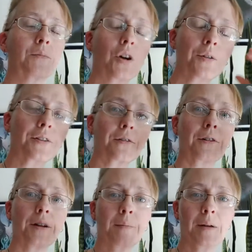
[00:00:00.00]
going
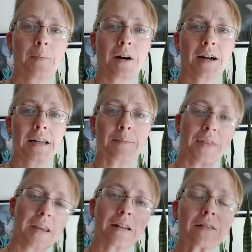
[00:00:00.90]
through it in my mind, I'm
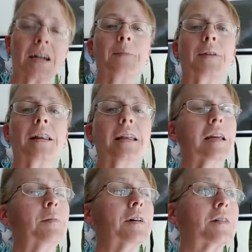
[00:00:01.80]
thinking of typing an
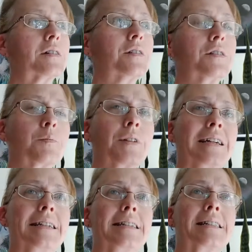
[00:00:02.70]
email to this
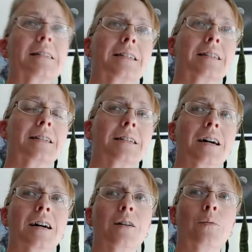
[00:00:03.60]
place and da da da
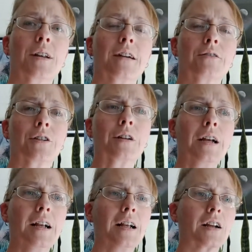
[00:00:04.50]
da, whatever,
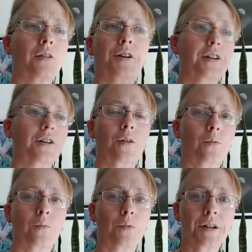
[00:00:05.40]
going, you know,
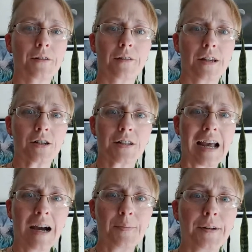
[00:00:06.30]
what do you think just
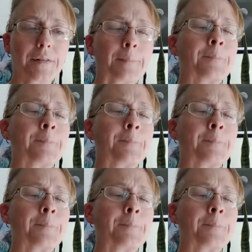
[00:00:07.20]
happened?